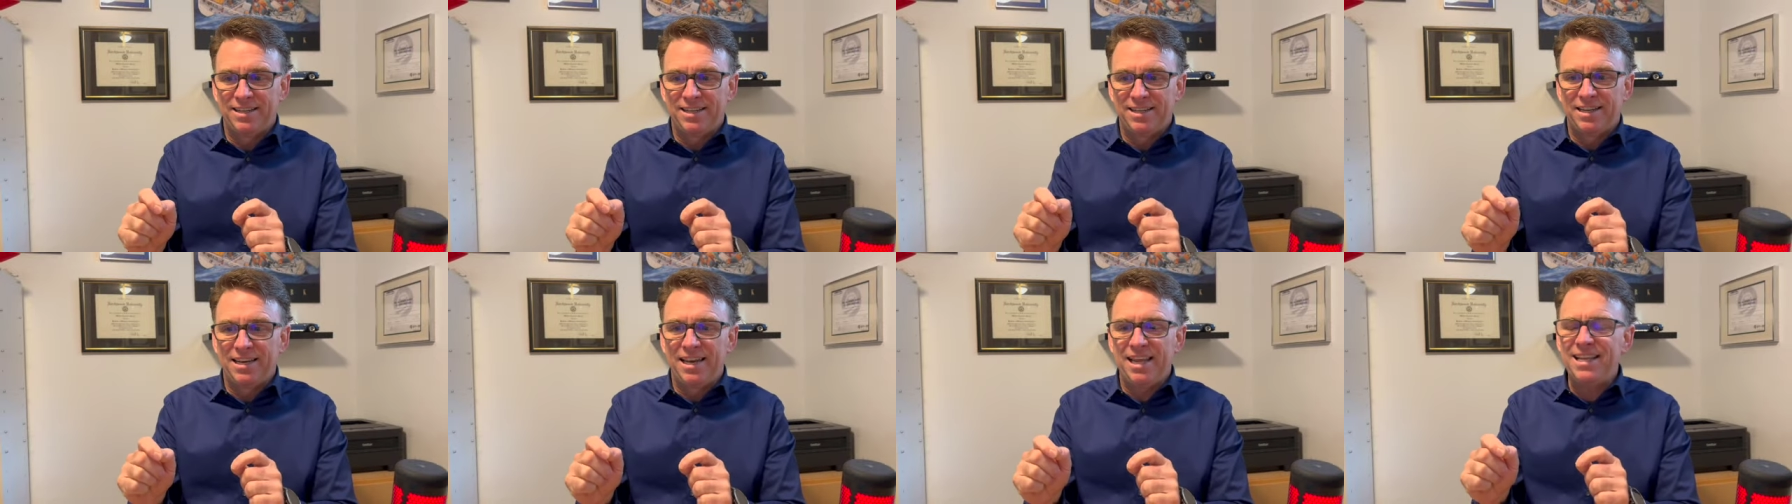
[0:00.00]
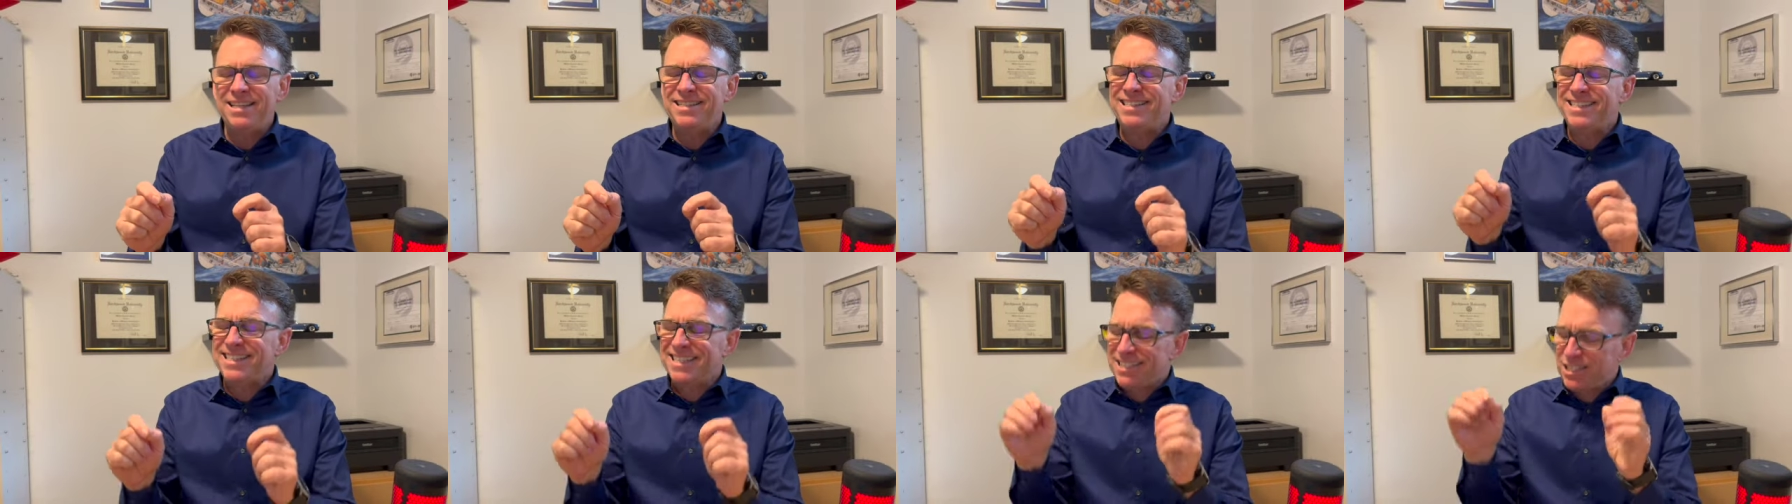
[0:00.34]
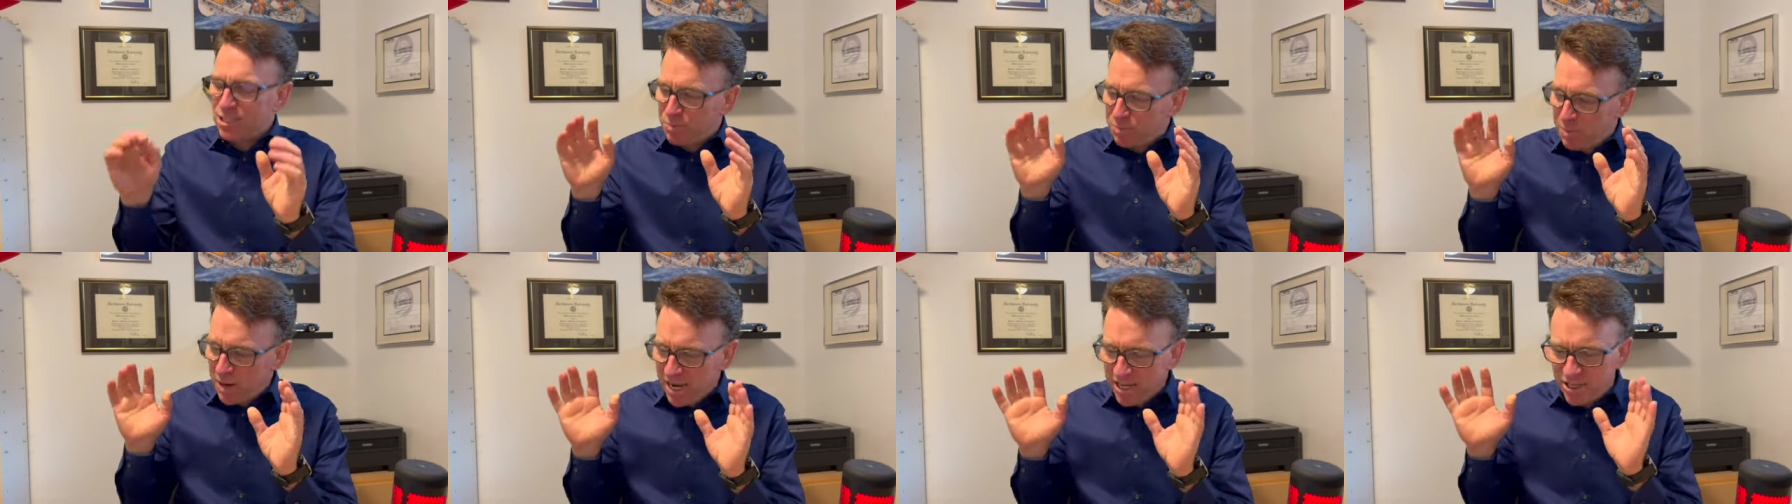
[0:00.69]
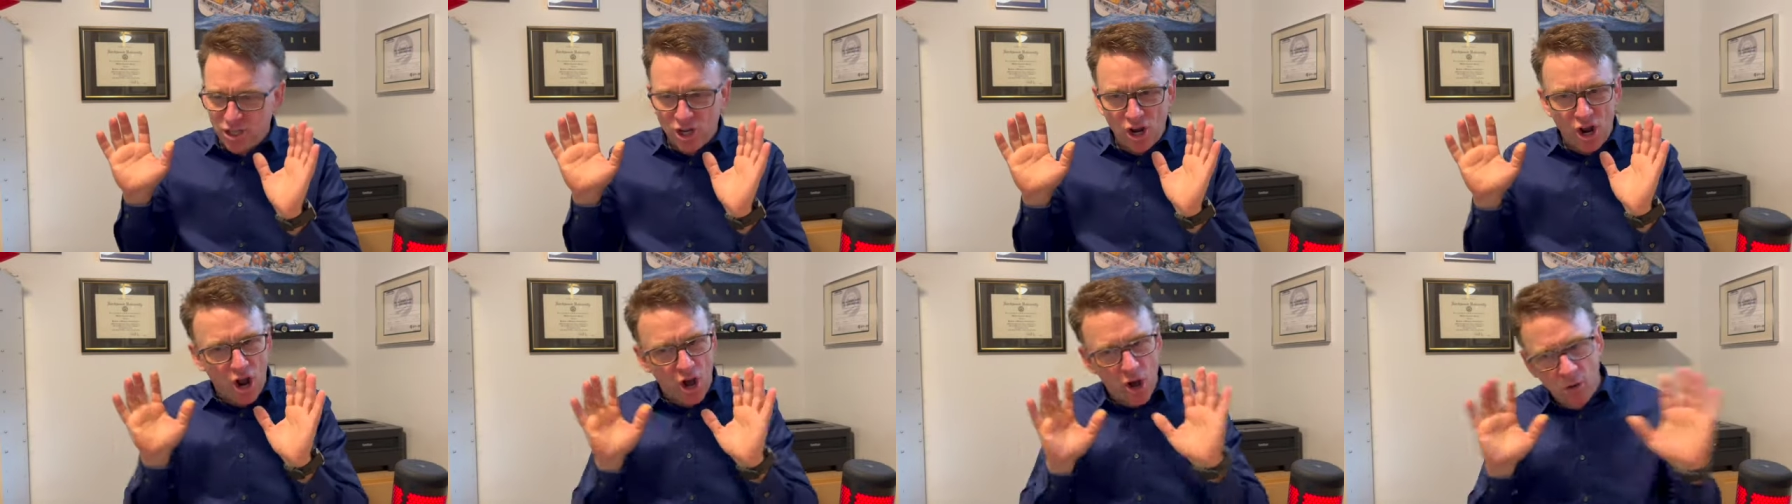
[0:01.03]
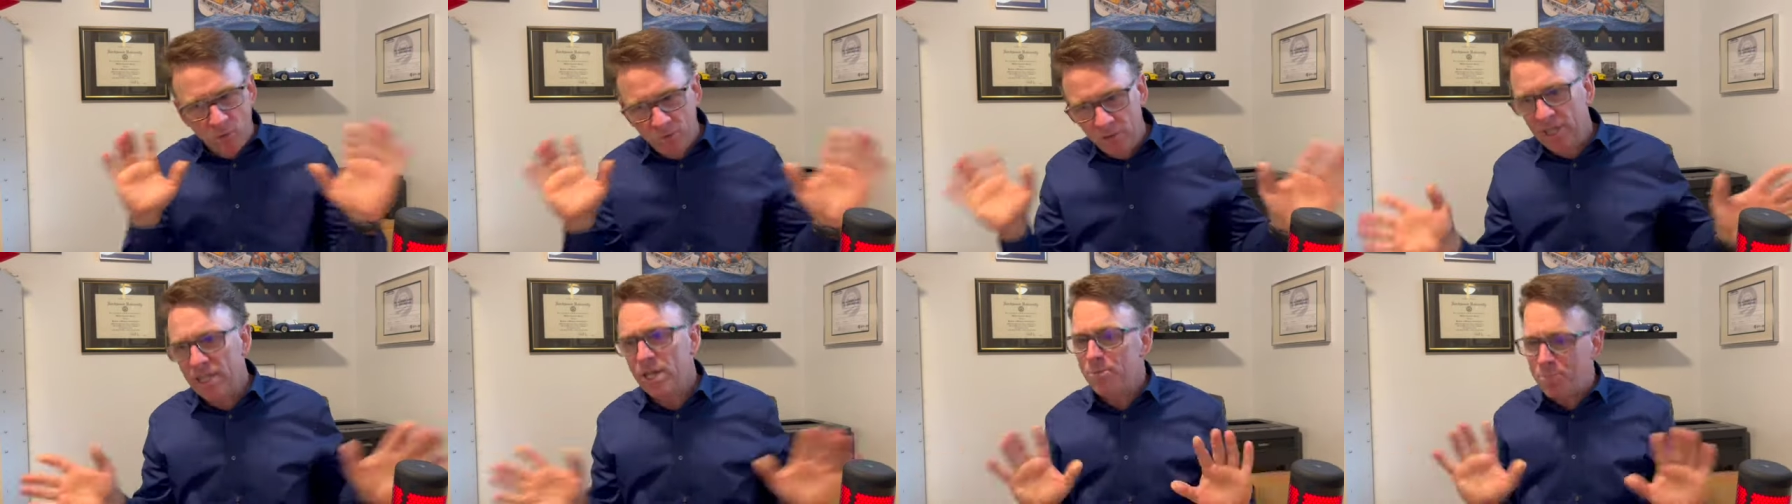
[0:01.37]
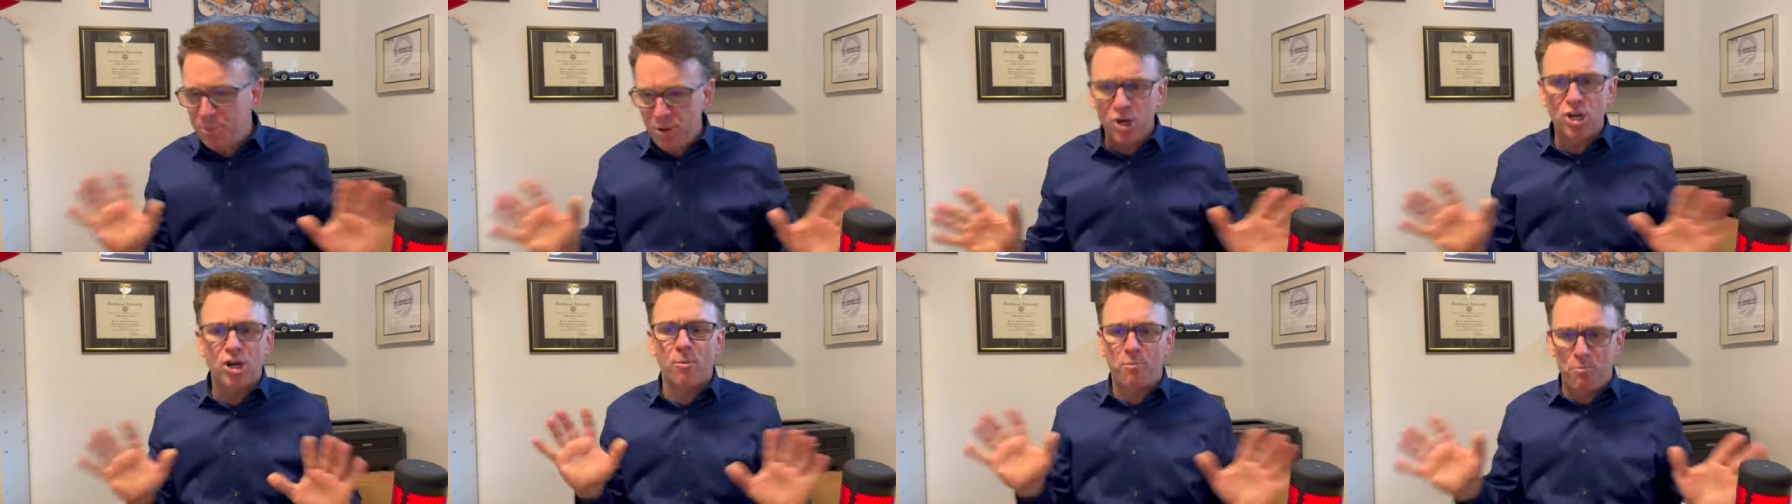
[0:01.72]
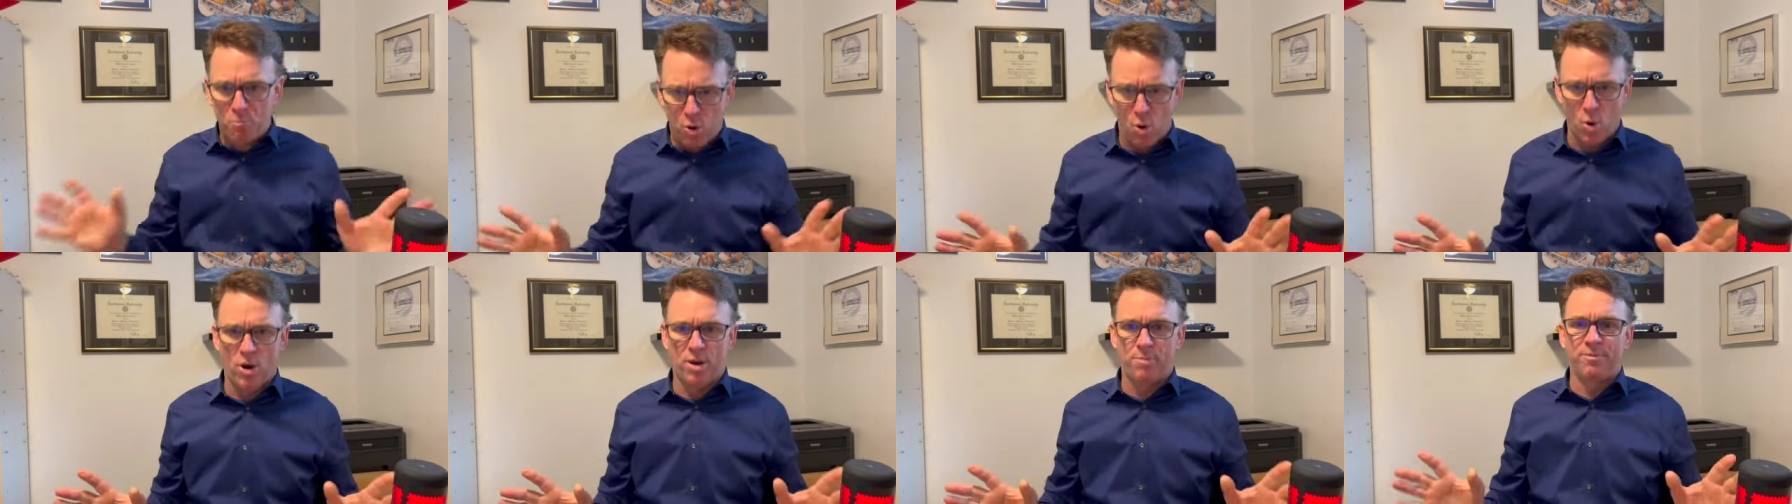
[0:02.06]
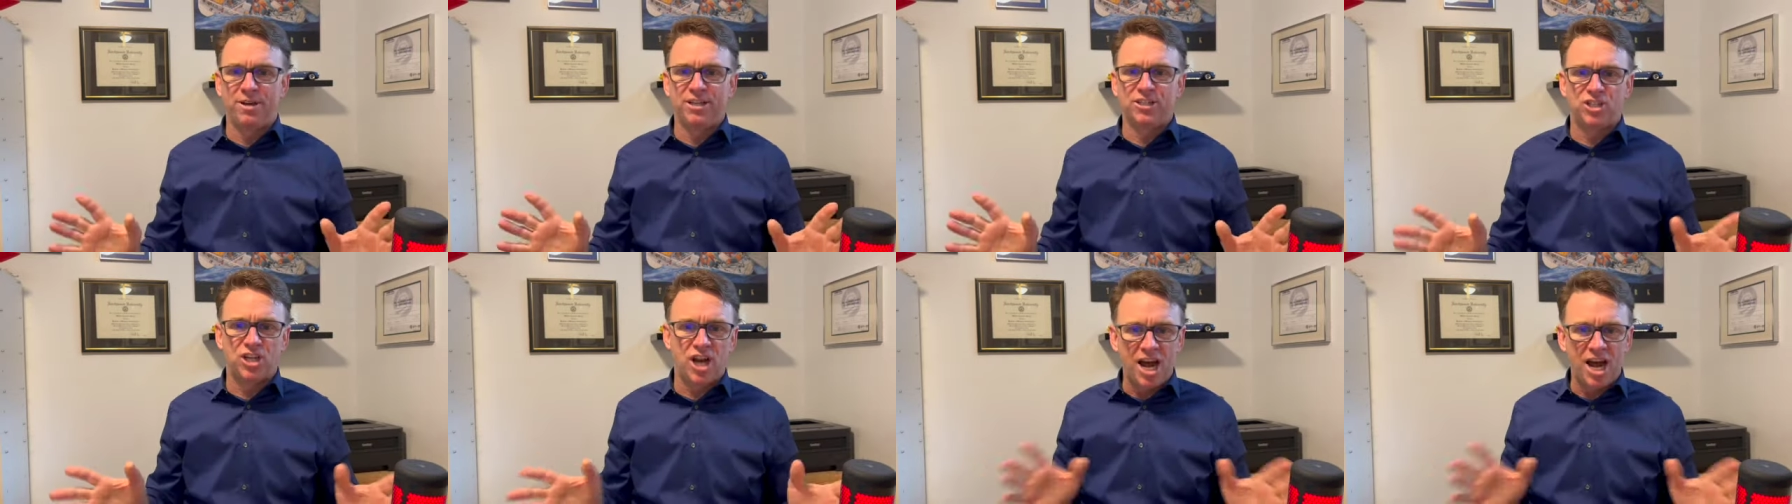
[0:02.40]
Let's expect to only book appointments,